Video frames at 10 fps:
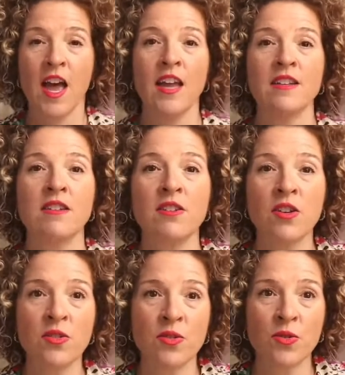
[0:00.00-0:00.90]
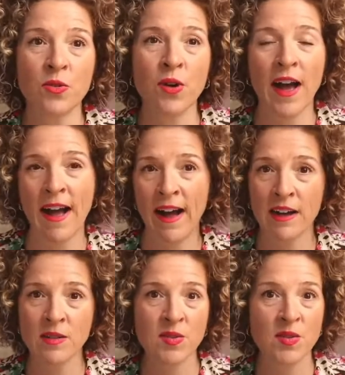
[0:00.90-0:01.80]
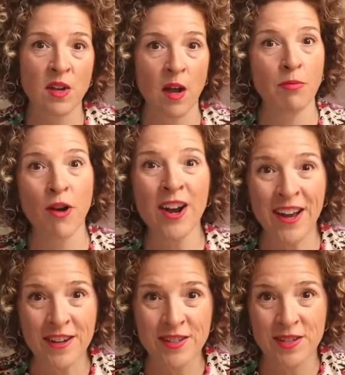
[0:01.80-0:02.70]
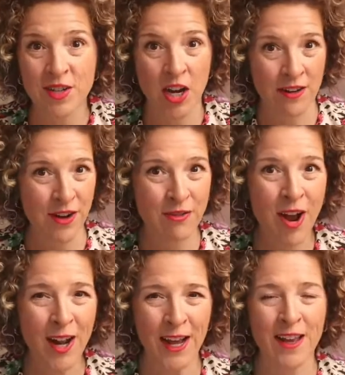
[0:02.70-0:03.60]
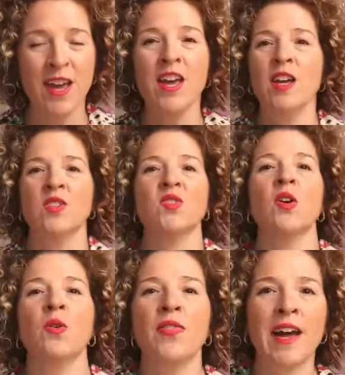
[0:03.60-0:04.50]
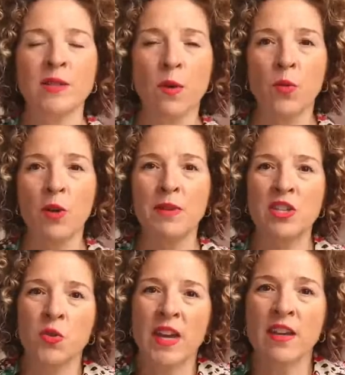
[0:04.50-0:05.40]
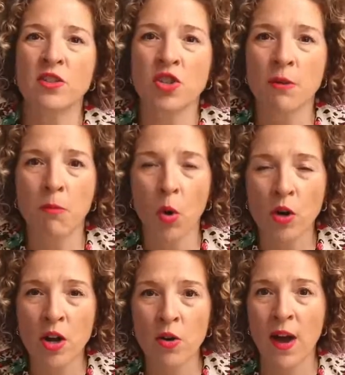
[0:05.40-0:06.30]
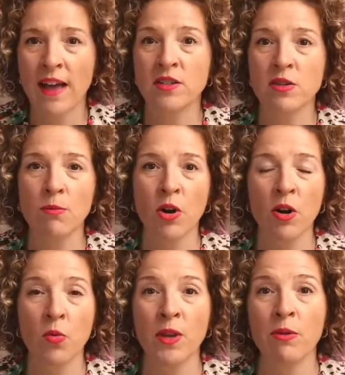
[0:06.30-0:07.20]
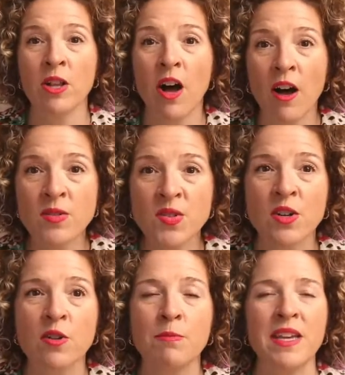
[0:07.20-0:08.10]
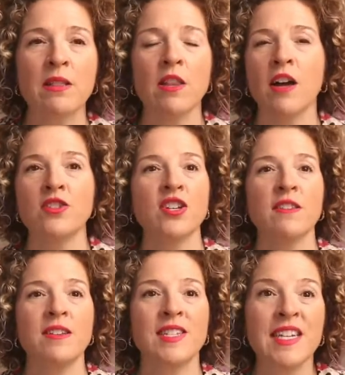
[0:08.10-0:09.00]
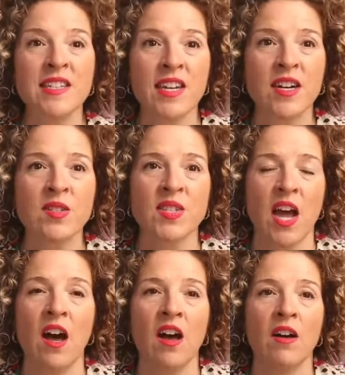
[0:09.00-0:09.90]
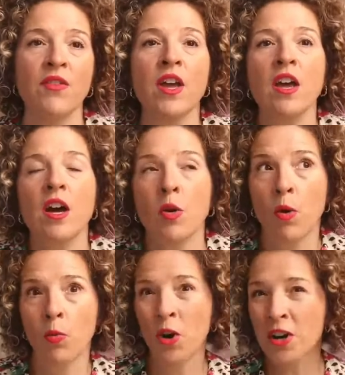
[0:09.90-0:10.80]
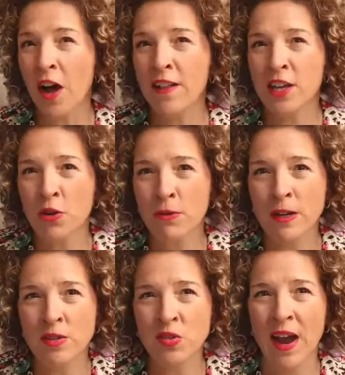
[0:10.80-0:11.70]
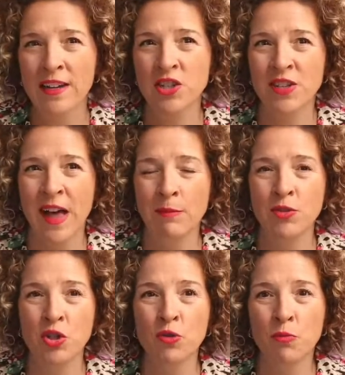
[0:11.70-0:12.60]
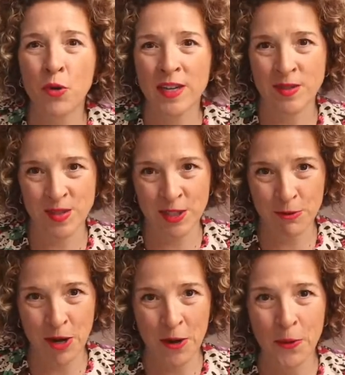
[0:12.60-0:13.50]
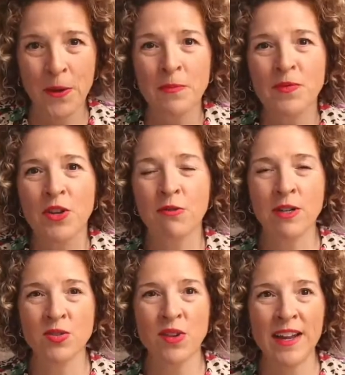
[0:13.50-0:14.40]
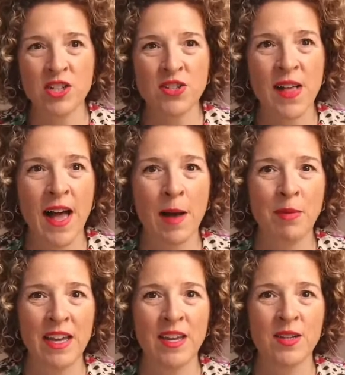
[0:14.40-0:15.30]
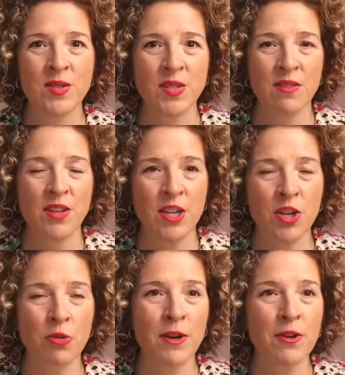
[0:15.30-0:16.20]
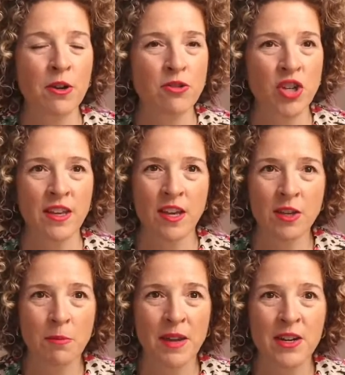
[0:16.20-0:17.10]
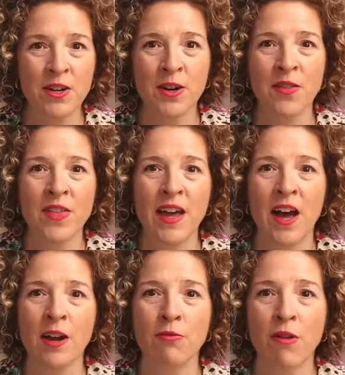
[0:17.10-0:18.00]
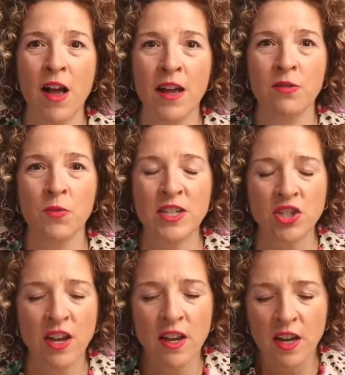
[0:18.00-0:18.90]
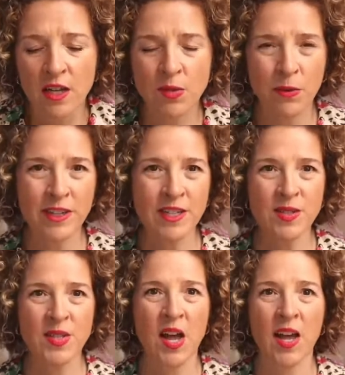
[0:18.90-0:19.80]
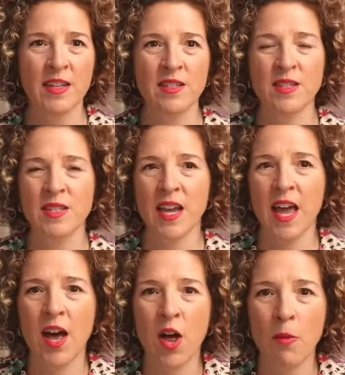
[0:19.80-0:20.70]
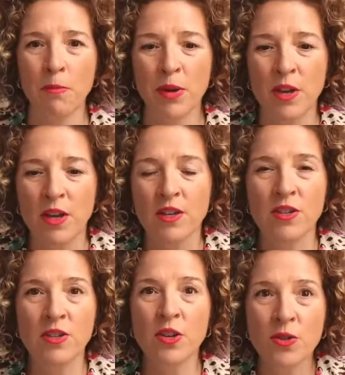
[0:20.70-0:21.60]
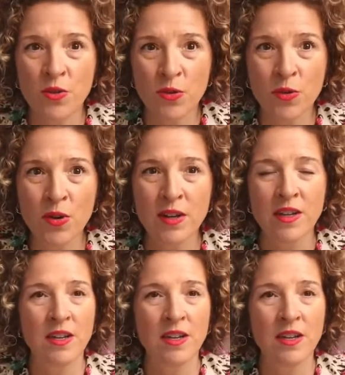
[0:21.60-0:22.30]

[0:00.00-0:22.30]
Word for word: and you as a product. Kind of ironic. So that's what we'll be doing tomorrow. And tomorrow we will also be launching the details of what we're calling Career Strategy Lab 2.0. Career Strategy Lab is the career coaching incubator that I run, which is really designed to help you